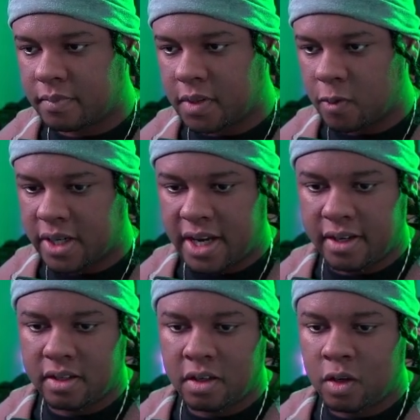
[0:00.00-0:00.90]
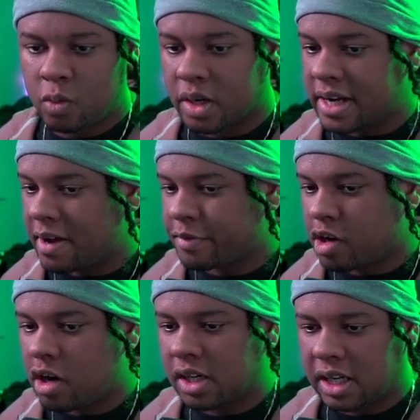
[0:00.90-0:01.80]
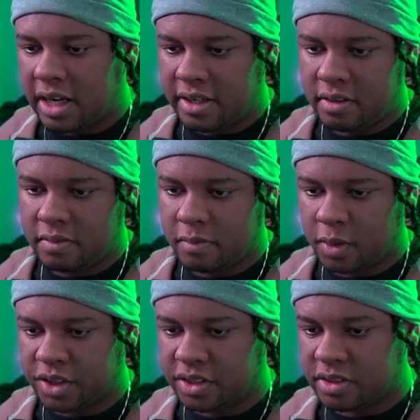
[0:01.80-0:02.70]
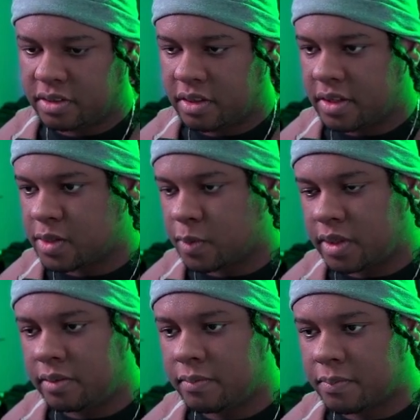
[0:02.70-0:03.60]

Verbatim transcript: Okay, we're gonna have conga line, which is this one.